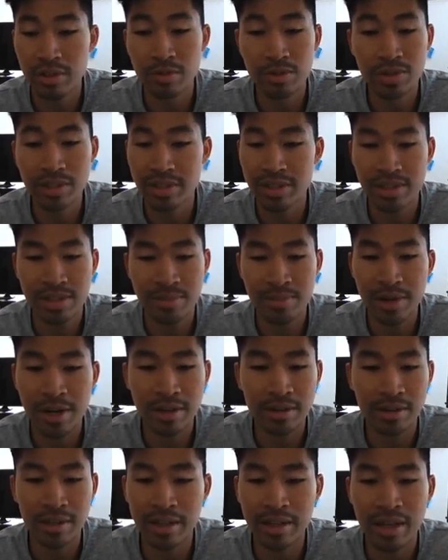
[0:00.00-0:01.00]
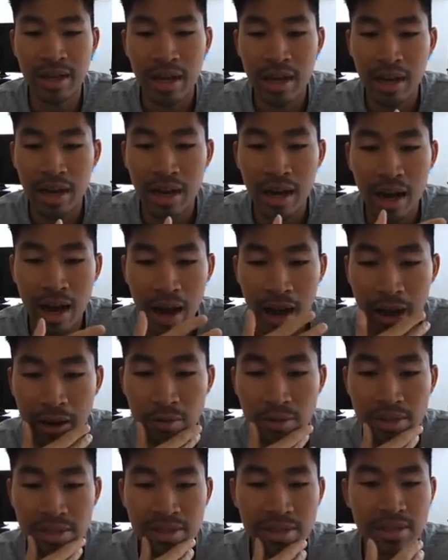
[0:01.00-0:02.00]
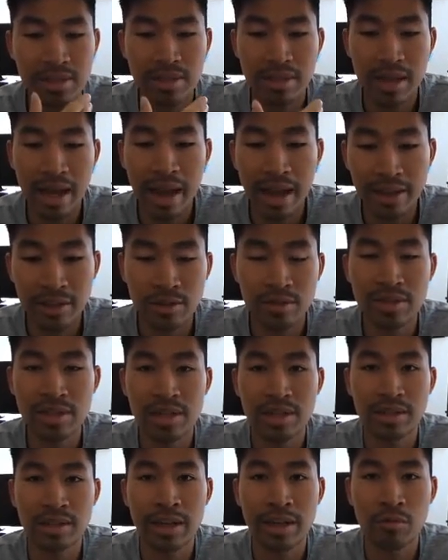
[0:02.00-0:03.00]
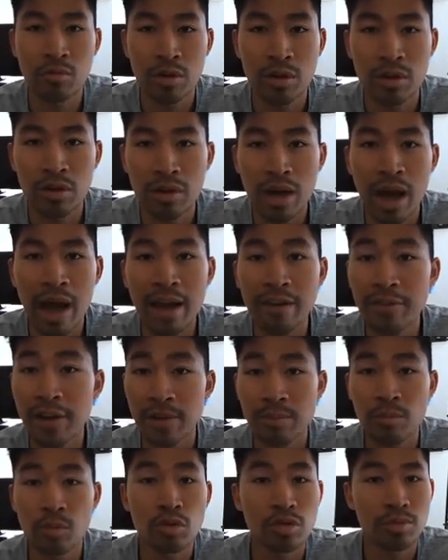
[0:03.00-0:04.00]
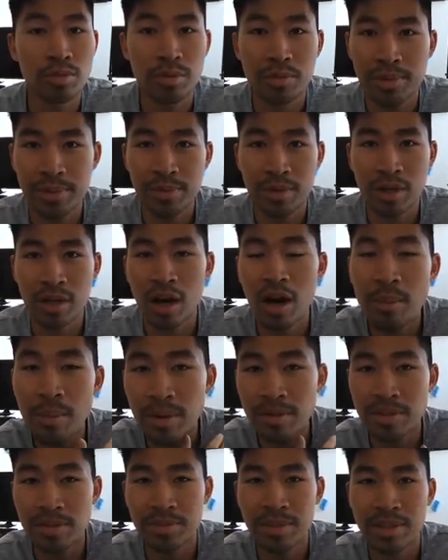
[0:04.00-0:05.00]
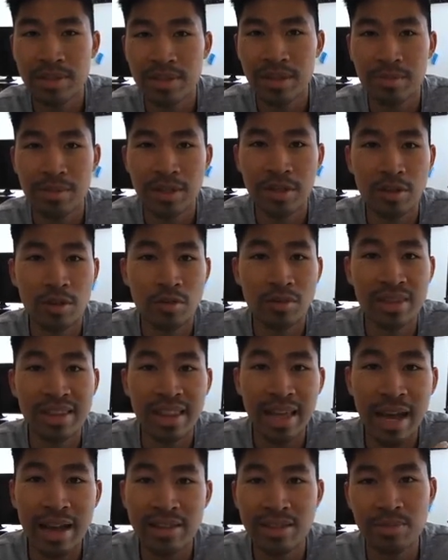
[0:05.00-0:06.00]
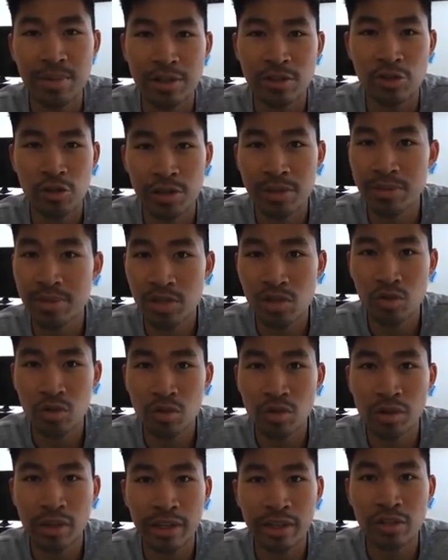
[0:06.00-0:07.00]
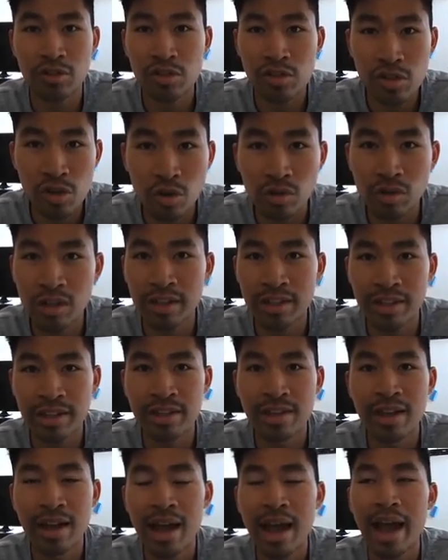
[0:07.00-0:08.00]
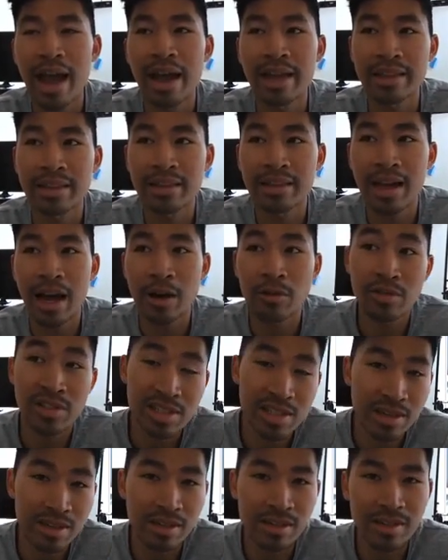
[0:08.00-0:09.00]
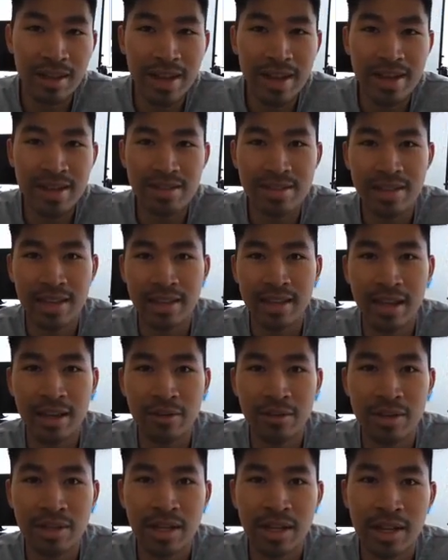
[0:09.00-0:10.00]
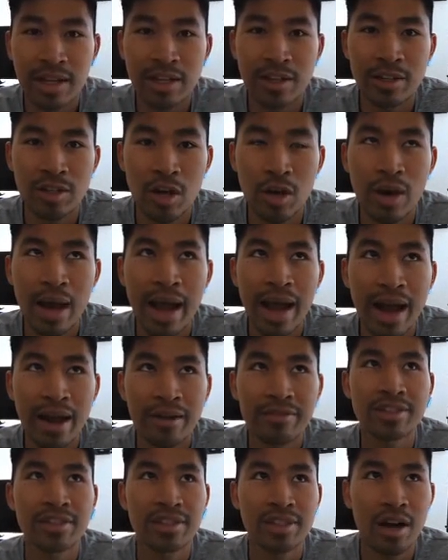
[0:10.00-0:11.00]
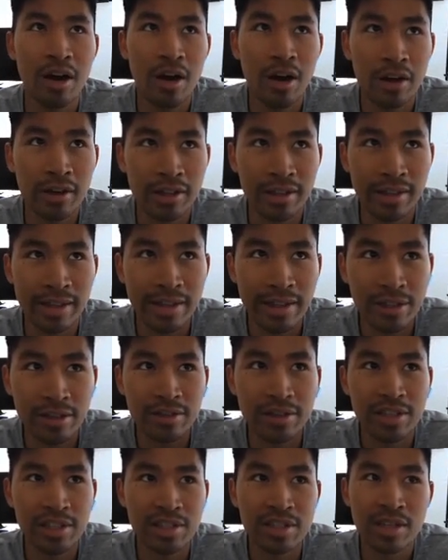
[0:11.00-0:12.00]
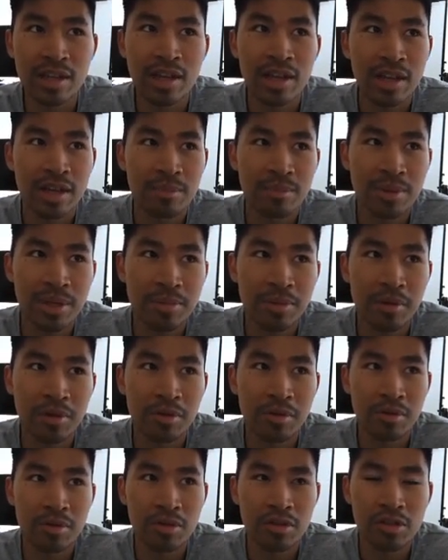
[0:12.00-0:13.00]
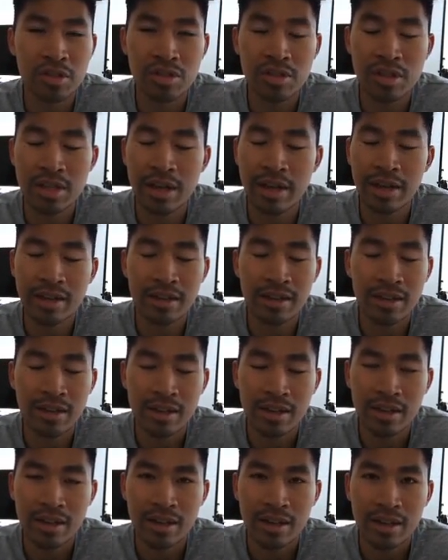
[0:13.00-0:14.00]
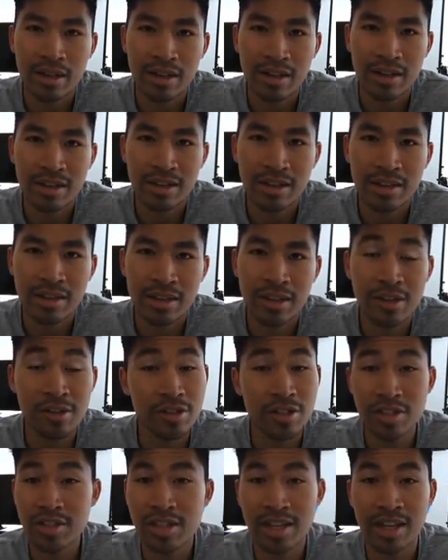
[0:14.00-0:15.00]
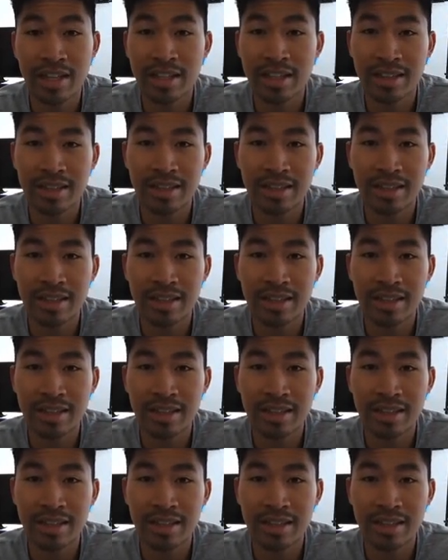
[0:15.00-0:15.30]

really doesn't matter. Like, I was at UCLA, where I've had multiple people come up to me and tell me, that's my dream school, like, you're so lucky. And I would sit in class, and I would have to talk and hear these people who just like, they're just like